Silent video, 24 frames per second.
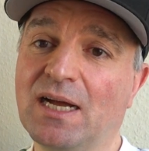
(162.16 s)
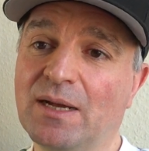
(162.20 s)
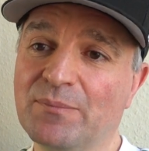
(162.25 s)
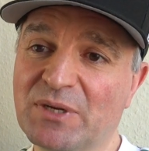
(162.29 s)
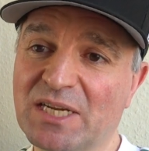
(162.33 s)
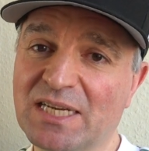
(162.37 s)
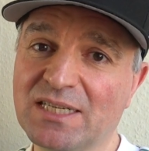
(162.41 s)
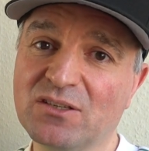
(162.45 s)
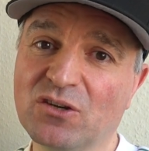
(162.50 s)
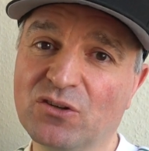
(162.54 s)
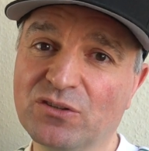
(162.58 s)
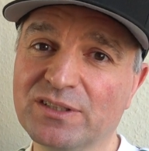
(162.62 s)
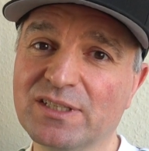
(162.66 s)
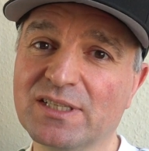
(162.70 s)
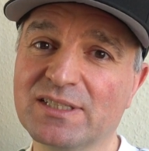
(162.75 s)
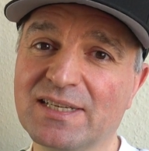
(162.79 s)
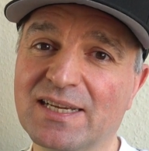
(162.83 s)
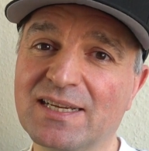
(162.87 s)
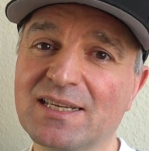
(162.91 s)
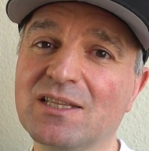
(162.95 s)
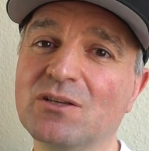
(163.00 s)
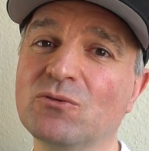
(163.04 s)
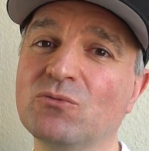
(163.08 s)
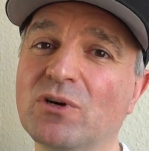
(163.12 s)
I mean, on the
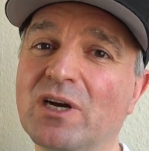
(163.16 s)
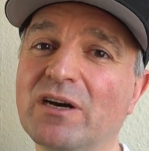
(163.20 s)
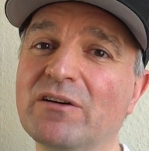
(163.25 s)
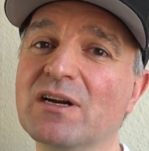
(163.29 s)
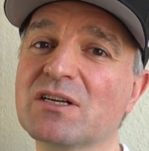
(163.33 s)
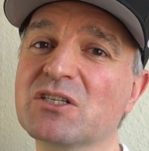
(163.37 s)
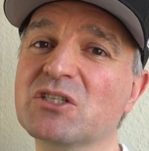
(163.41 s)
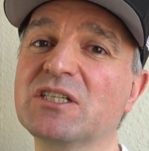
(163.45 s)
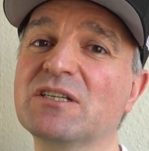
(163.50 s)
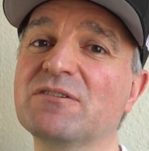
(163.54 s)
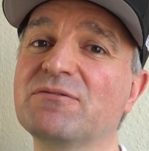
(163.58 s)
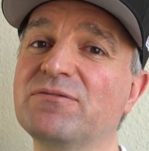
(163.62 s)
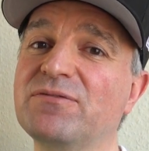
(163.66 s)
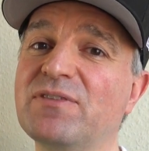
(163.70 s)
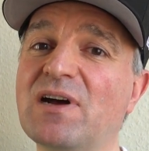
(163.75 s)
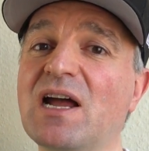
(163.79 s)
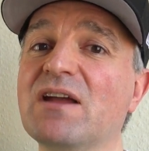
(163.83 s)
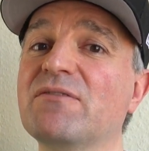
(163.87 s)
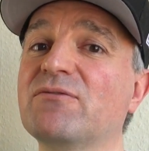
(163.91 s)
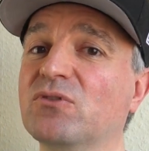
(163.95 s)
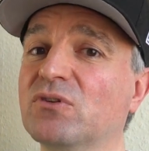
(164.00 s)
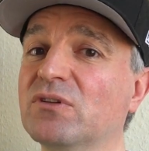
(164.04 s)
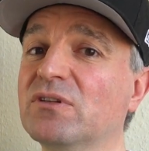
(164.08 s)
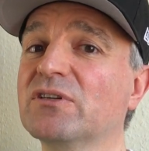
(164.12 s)
day there were actually
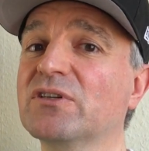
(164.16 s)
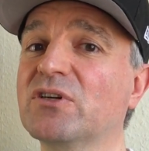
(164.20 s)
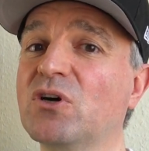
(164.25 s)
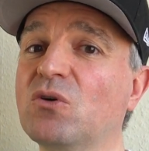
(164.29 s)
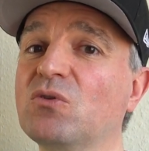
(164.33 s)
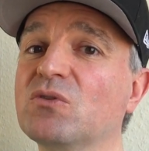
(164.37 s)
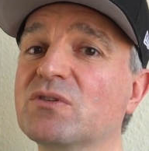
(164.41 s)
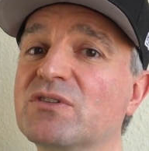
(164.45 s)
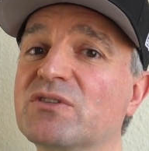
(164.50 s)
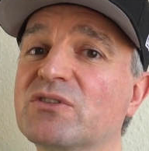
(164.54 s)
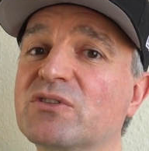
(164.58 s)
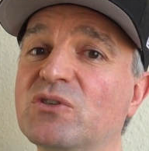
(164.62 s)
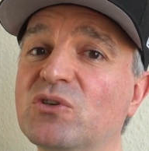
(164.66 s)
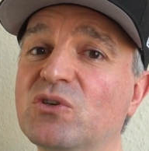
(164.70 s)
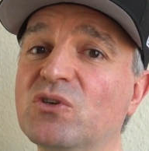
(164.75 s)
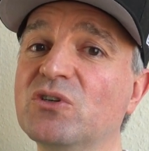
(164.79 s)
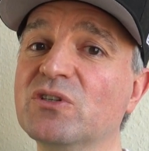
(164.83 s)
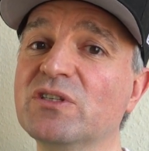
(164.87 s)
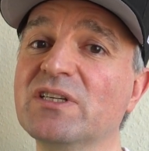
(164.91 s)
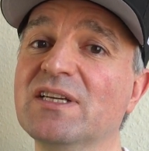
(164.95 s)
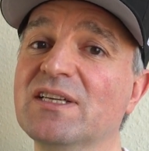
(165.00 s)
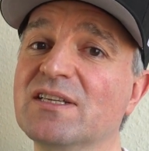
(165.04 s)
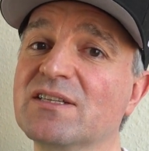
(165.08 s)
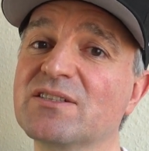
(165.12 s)
5 other goals
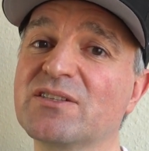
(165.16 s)
scored,